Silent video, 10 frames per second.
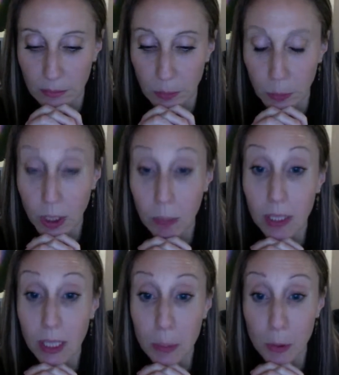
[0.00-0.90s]
We're going to be
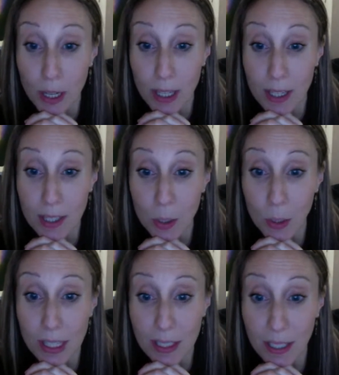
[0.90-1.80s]
liberated to
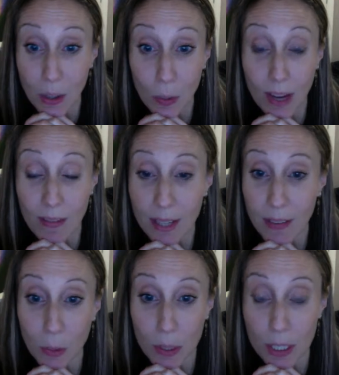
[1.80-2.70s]
a scale we have
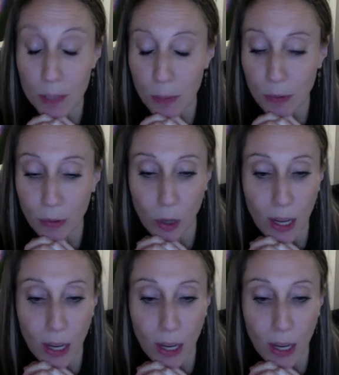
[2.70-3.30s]
never witnessed before.